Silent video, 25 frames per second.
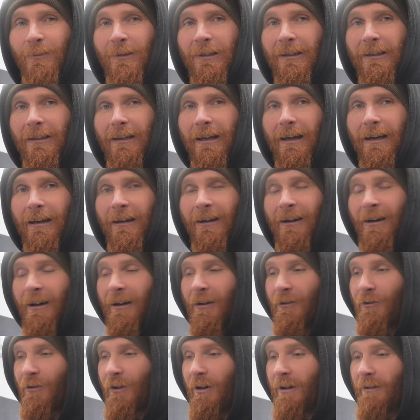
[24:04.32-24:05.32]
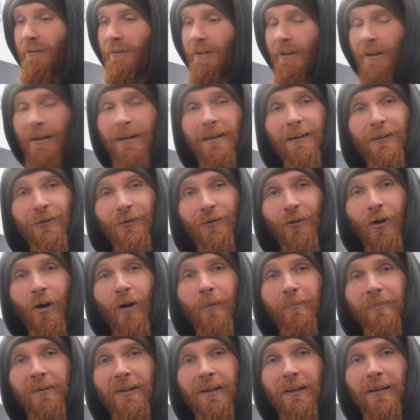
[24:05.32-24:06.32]
me to get a hard drive, and then I
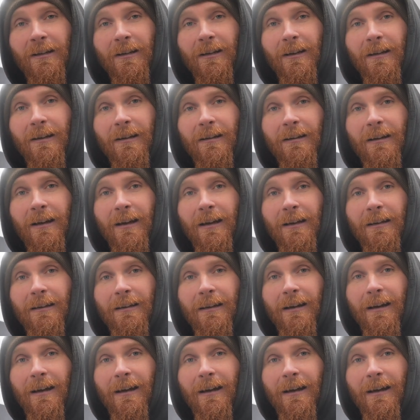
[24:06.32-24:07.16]
dropped it the other day,